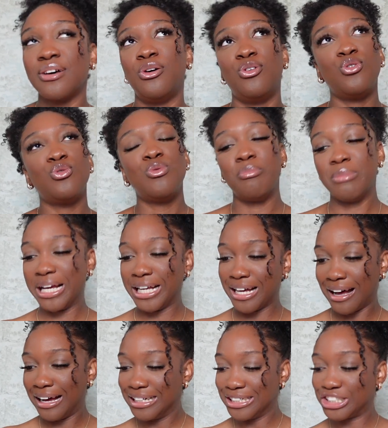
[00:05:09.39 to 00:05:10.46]
Oh my
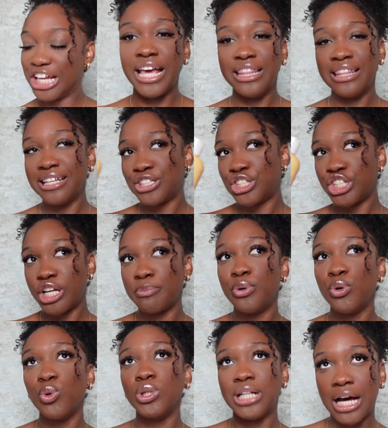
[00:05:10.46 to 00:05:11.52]
gosh. And this
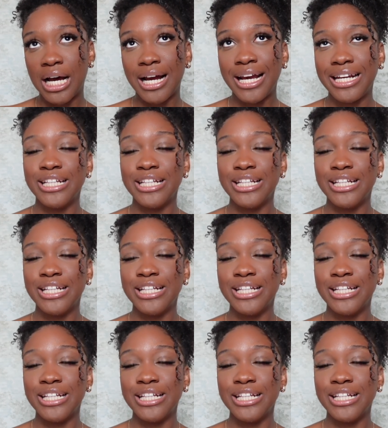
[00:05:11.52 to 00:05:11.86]
shampoo line